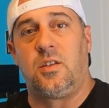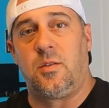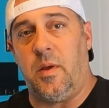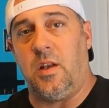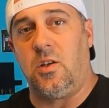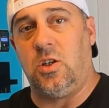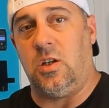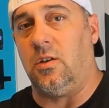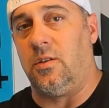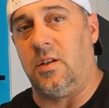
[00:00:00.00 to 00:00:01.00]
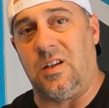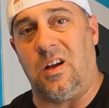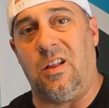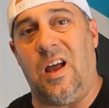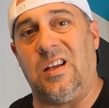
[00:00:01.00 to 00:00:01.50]
Spinshield
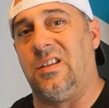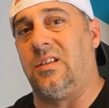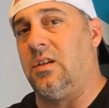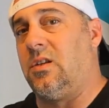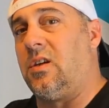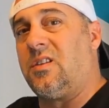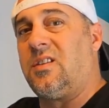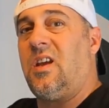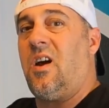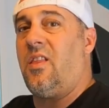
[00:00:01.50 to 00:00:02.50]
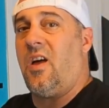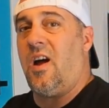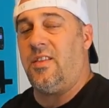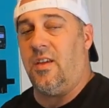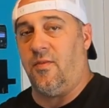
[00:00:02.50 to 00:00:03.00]
sunglasses. As you can see
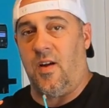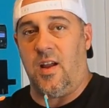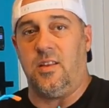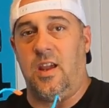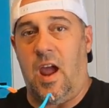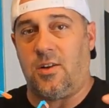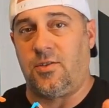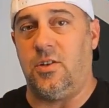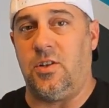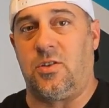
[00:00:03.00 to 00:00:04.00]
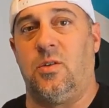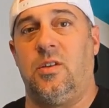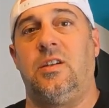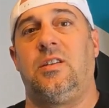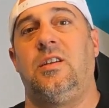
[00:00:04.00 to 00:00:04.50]
online, they finally actually just
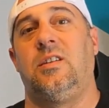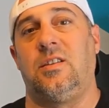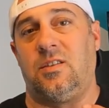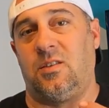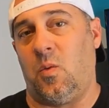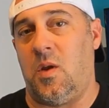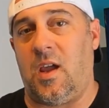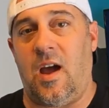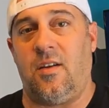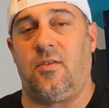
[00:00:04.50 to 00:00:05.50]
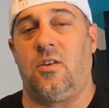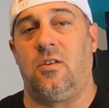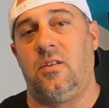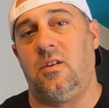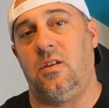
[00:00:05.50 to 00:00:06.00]
released these. This is a week
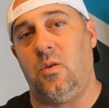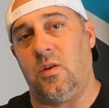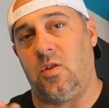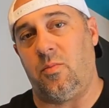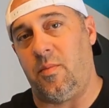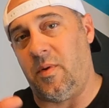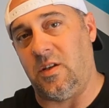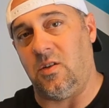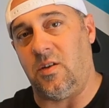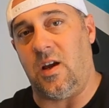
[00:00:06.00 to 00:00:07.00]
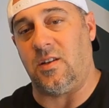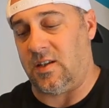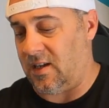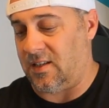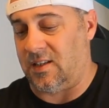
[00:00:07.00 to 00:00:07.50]
after the US Open PTO Dallas,
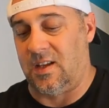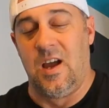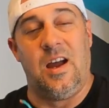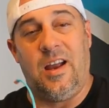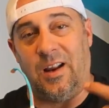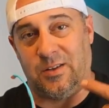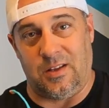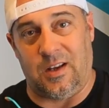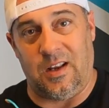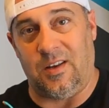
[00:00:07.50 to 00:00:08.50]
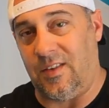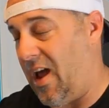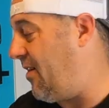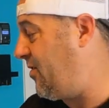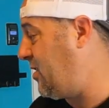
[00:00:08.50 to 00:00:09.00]
Texas, and I was lucky enough
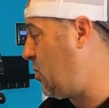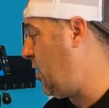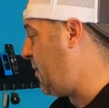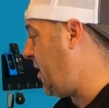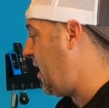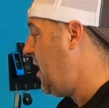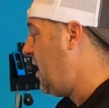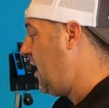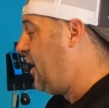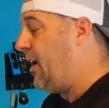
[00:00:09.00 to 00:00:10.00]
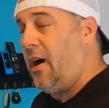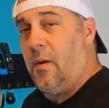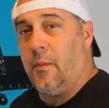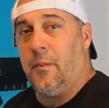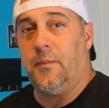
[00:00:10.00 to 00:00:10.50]
to have these with me.
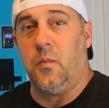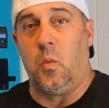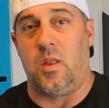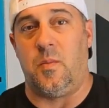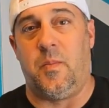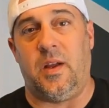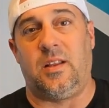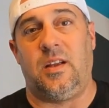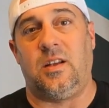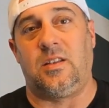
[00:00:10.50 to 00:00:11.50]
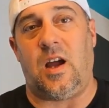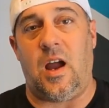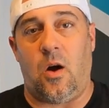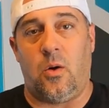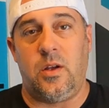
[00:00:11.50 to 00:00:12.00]
Now, one of the big things
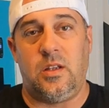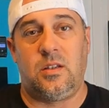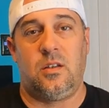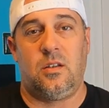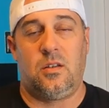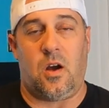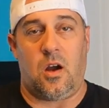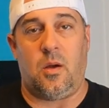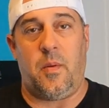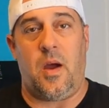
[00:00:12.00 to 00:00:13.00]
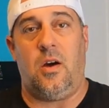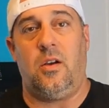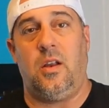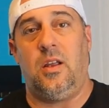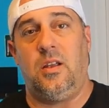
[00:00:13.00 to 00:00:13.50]
I always talk
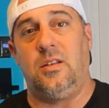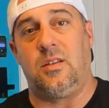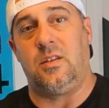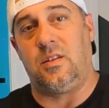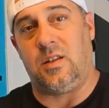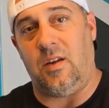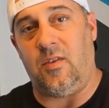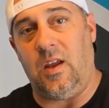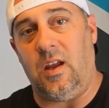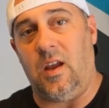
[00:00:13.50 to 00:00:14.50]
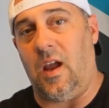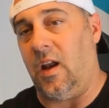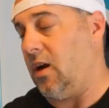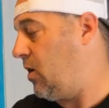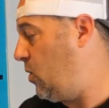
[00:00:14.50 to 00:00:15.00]
about is safety,
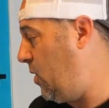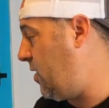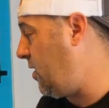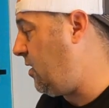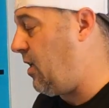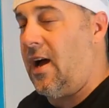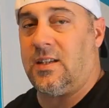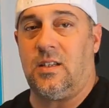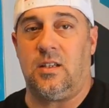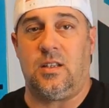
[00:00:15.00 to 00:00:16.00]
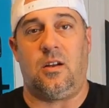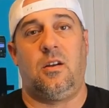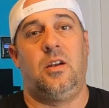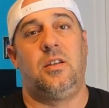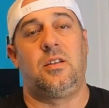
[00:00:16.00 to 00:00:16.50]
and with glasses,
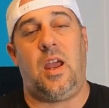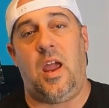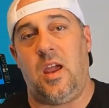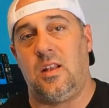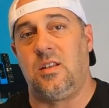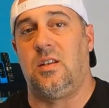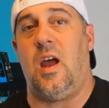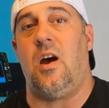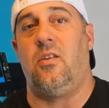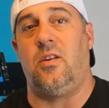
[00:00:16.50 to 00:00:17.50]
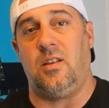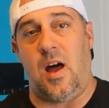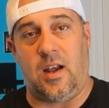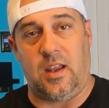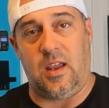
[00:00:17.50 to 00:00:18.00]
there is hands down a
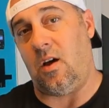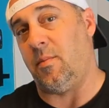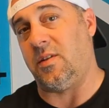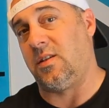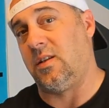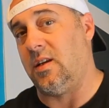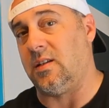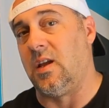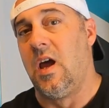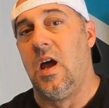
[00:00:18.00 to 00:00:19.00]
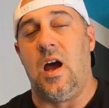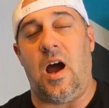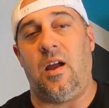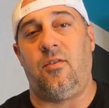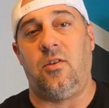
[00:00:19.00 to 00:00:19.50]
lot of key elements to this.
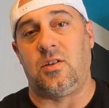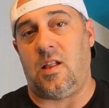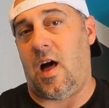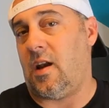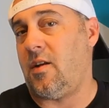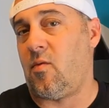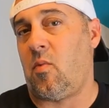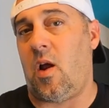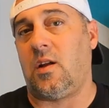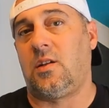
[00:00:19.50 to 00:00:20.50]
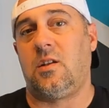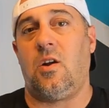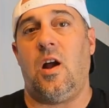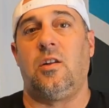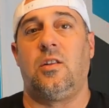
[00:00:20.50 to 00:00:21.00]
I've used a lot of different products that
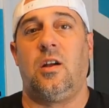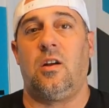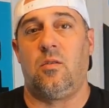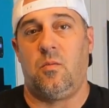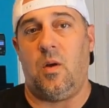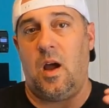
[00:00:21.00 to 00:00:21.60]
are out there,